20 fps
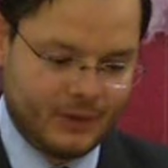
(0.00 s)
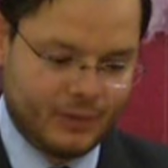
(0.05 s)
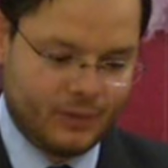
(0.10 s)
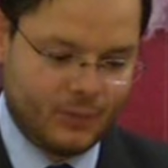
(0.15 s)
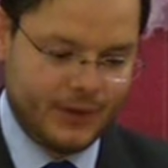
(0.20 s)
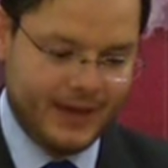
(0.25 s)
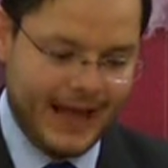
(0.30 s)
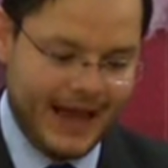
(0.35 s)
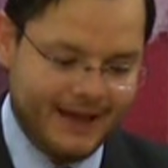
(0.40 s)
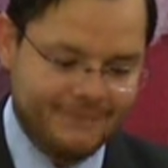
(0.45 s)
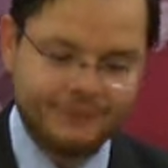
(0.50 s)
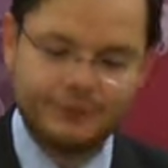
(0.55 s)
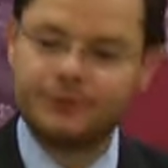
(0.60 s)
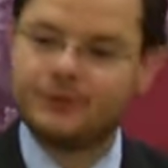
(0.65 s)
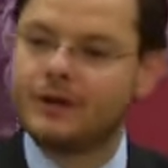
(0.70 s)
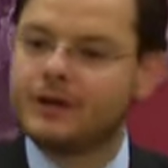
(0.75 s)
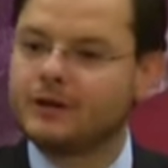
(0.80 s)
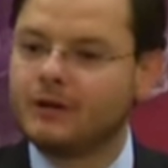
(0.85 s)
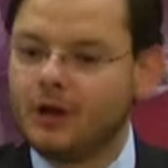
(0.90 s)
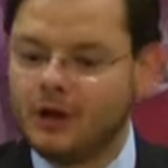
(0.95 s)

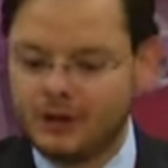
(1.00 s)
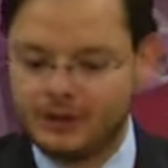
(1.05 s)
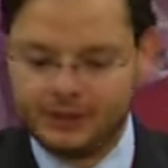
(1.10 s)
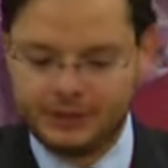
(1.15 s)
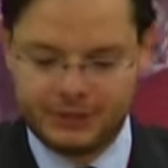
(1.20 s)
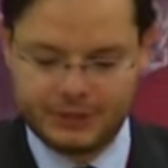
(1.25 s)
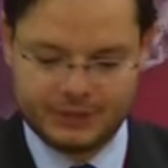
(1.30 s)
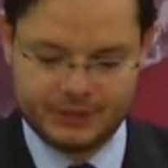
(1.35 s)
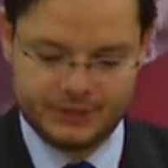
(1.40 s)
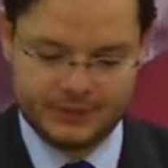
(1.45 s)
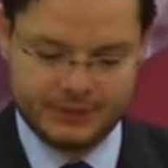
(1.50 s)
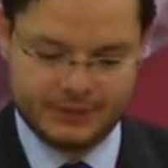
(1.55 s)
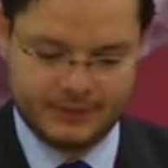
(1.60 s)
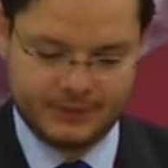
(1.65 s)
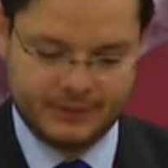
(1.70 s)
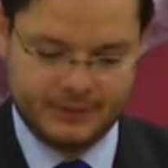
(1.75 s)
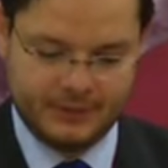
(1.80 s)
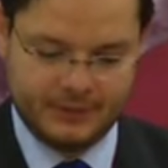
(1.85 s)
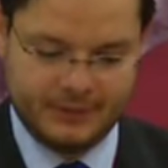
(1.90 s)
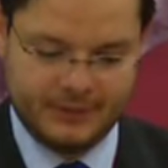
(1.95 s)
acknowledge
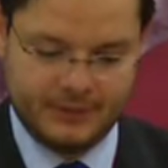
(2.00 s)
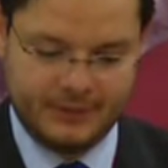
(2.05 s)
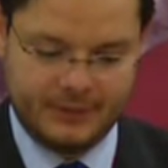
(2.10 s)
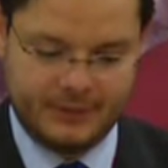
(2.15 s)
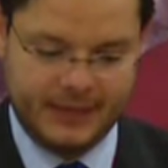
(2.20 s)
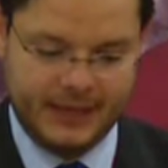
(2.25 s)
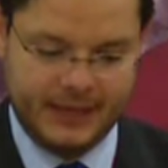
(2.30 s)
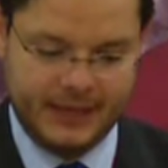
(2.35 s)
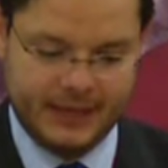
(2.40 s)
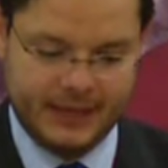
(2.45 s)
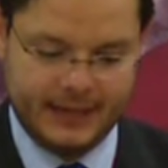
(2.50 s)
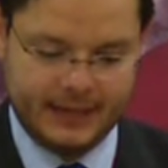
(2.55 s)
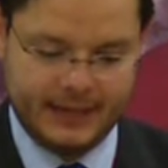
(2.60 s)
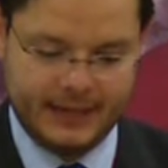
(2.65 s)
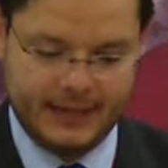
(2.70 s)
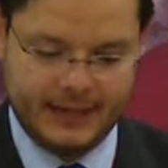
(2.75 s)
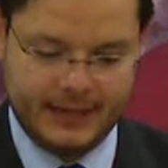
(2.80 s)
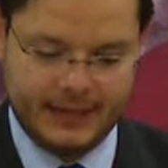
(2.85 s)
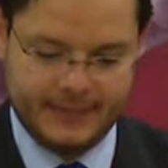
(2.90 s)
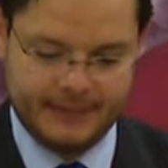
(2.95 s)
the
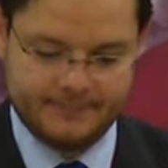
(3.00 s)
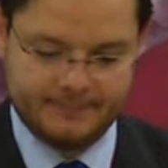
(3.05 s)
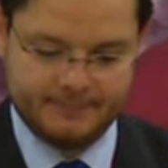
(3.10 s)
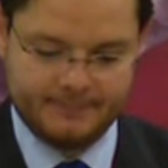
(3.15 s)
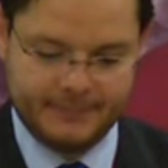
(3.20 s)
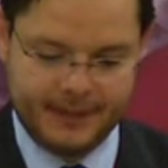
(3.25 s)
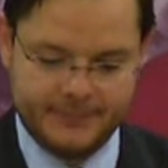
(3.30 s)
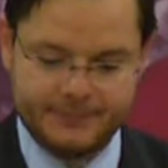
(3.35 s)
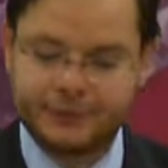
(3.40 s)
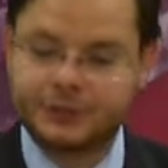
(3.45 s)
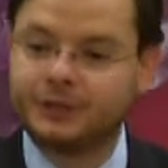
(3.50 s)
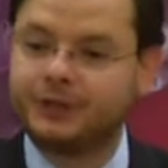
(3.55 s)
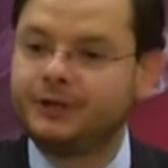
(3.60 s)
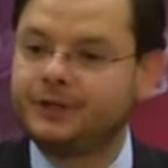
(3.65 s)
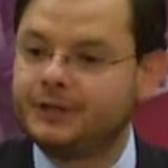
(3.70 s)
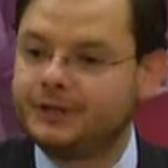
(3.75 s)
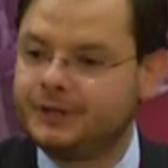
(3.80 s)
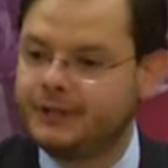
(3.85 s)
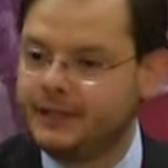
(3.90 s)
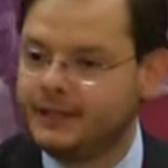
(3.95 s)

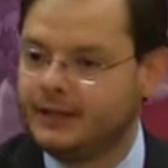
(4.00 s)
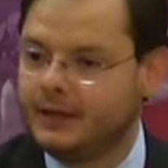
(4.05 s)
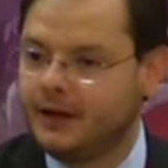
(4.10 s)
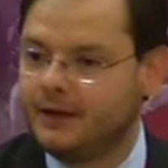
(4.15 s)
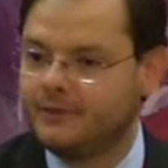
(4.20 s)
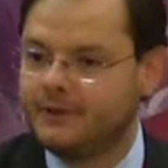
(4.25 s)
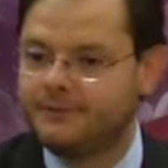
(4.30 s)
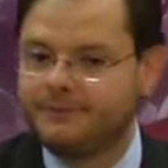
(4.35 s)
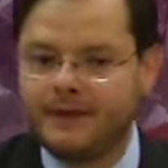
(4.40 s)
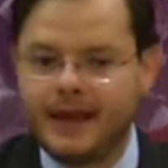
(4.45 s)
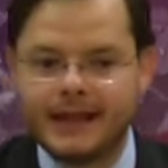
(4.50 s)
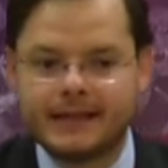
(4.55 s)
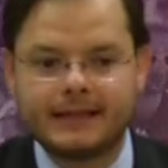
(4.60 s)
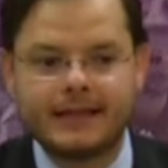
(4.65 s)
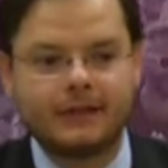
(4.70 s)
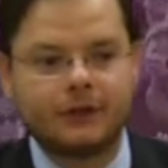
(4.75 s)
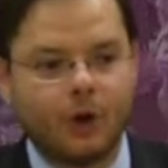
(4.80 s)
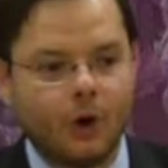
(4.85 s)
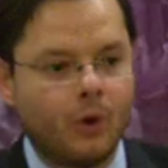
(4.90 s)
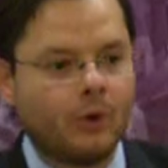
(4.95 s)
absurdity of the fact
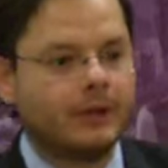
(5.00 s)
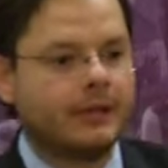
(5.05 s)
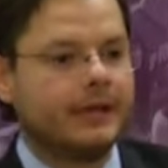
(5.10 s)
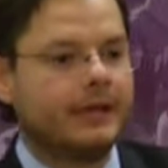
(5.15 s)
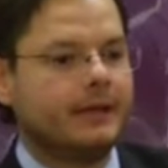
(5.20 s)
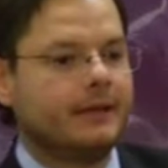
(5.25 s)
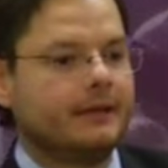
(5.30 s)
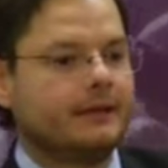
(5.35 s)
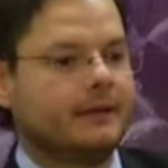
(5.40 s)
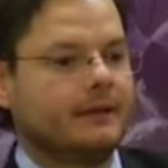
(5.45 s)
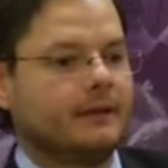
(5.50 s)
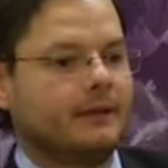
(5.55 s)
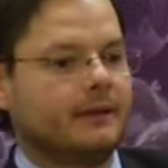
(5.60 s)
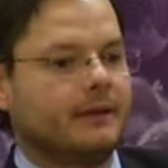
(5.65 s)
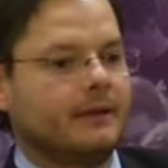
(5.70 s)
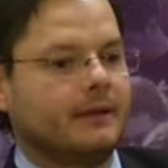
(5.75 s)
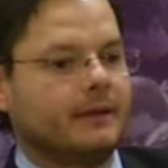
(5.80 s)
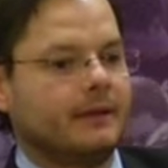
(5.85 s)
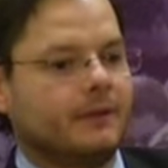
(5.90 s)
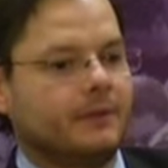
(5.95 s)
that
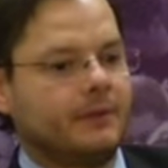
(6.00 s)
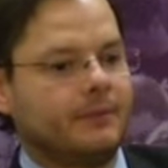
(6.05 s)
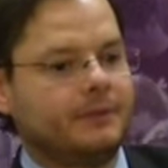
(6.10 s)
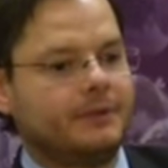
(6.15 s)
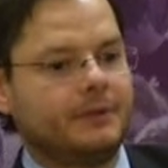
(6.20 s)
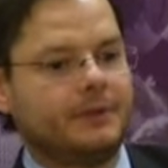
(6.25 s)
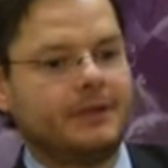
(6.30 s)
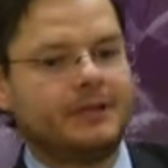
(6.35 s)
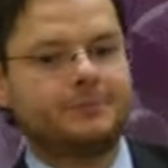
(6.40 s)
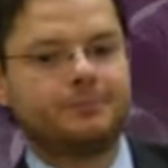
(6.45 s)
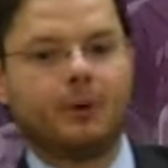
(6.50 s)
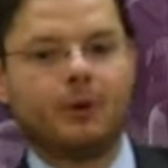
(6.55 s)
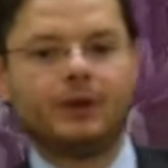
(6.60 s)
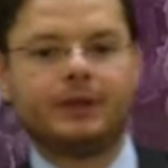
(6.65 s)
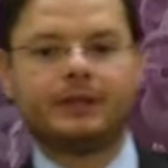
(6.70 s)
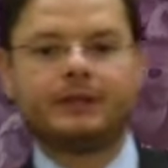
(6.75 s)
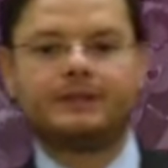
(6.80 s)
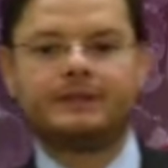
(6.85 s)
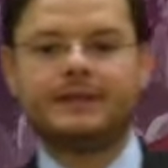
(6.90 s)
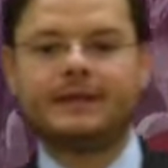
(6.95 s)
this
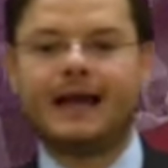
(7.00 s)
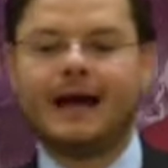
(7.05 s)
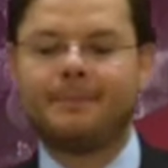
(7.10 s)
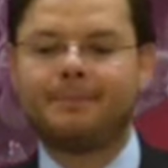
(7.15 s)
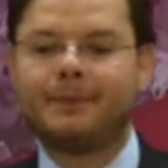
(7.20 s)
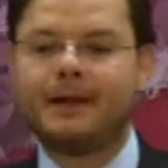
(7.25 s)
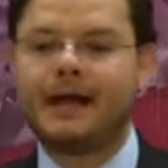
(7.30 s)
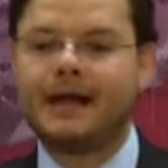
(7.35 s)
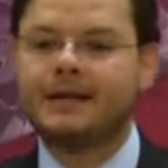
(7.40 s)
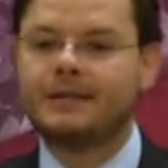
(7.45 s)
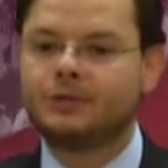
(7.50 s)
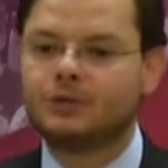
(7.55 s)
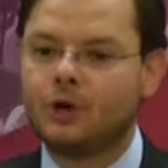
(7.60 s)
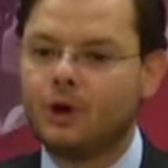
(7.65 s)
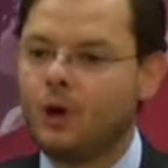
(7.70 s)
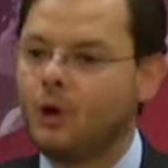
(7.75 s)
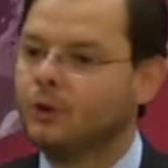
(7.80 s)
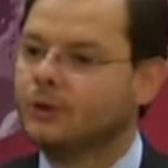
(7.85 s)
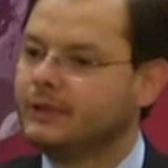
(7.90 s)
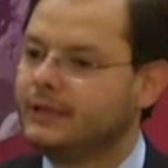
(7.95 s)
policy applies
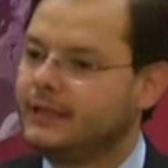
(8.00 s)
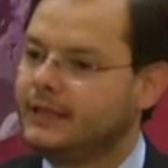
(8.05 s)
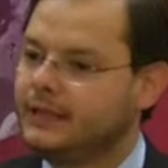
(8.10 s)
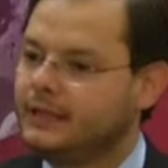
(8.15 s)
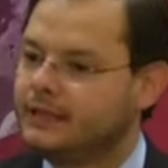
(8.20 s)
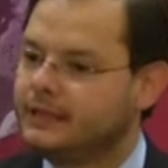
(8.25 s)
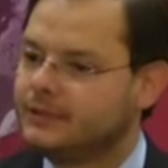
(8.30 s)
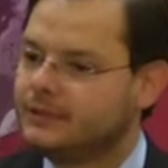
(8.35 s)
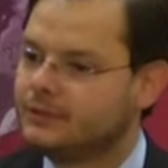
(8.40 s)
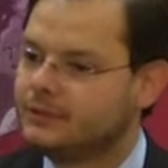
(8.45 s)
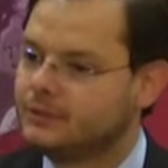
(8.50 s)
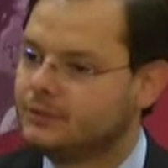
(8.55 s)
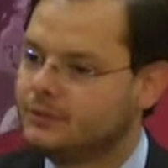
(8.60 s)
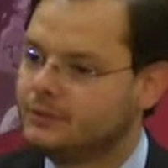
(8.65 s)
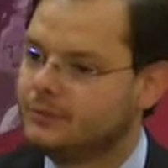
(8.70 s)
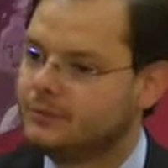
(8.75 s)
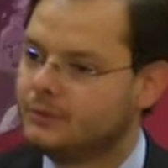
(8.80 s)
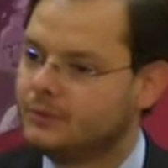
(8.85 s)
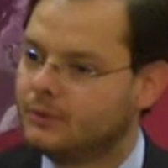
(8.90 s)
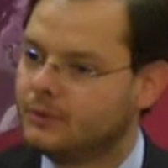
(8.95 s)
only
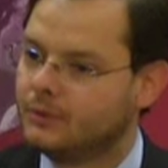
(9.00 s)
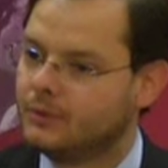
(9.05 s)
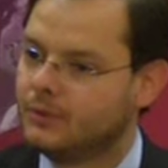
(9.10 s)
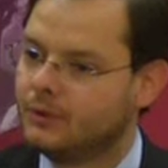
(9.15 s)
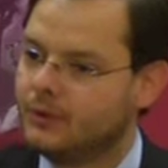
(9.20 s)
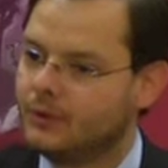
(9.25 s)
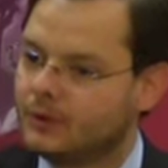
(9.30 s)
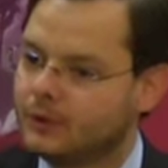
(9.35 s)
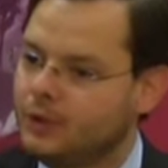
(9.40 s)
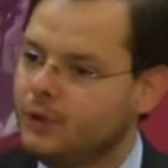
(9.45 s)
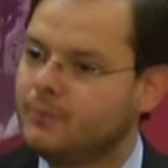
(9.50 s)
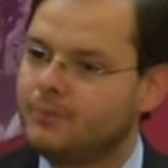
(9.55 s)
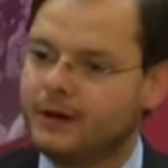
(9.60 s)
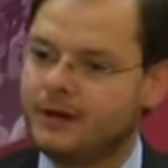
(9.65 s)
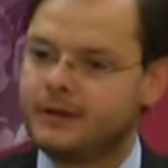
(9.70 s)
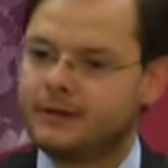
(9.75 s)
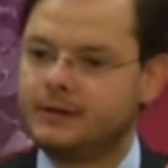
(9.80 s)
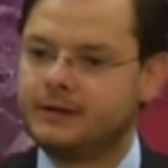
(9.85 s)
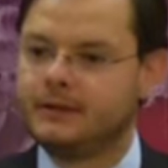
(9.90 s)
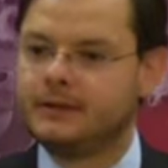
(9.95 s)
to Cuba.
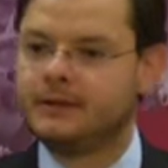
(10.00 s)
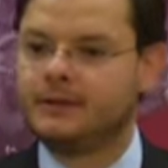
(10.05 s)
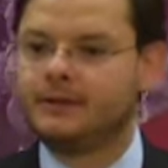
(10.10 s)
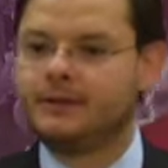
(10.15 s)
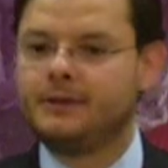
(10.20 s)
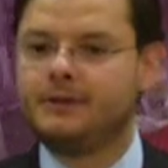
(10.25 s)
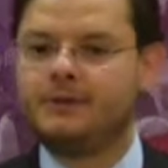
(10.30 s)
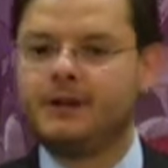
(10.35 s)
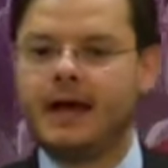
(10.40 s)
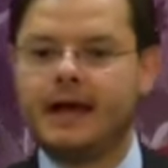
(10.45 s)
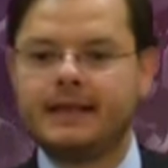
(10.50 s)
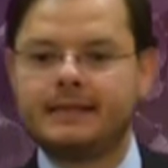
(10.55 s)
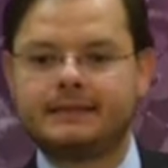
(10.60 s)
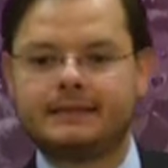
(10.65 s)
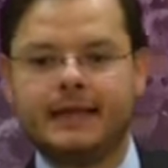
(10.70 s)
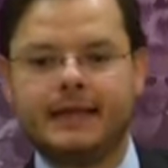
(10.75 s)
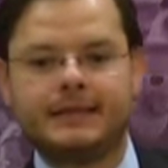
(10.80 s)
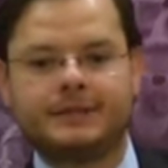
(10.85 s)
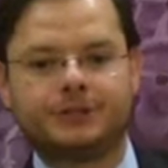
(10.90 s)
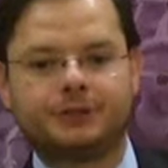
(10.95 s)
The United
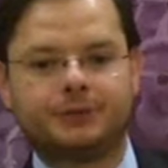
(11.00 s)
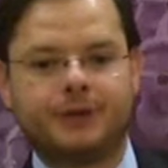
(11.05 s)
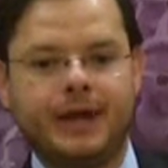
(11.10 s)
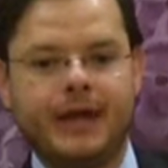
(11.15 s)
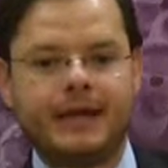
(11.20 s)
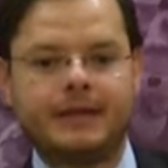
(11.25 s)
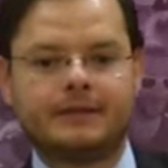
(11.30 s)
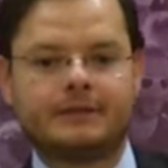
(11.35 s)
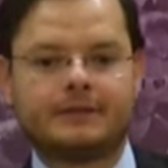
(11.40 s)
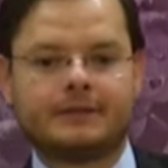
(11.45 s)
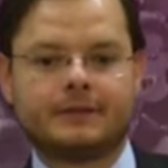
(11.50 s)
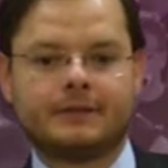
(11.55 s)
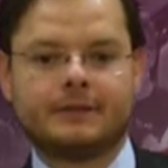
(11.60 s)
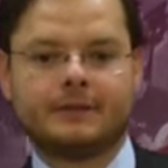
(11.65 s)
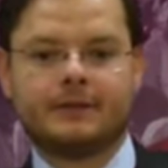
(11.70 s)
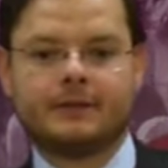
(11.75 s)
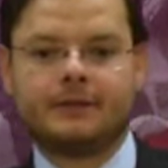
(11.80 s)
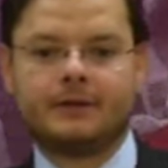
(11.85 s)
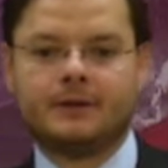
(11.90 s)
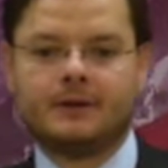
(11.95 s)
States trades
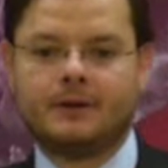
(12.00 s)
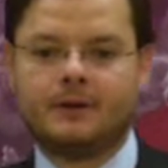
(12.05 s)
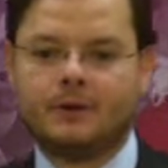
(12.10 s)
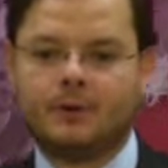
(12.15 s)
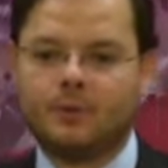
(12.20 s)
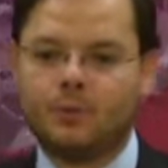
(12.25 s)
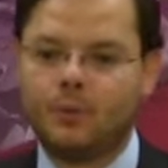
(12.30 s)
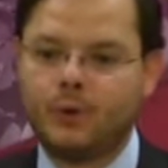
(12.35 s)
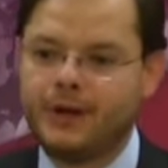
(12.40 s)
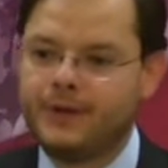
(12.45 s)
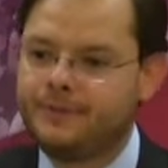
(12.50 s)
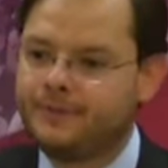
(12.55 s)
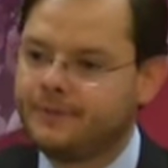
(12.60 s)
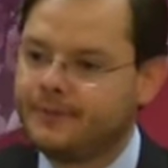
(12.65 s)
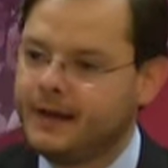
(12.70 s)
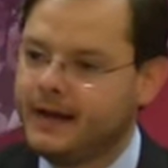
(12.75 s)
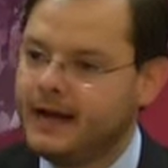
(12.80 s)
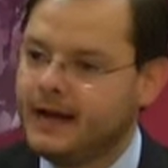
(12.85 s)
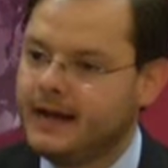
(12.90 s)
with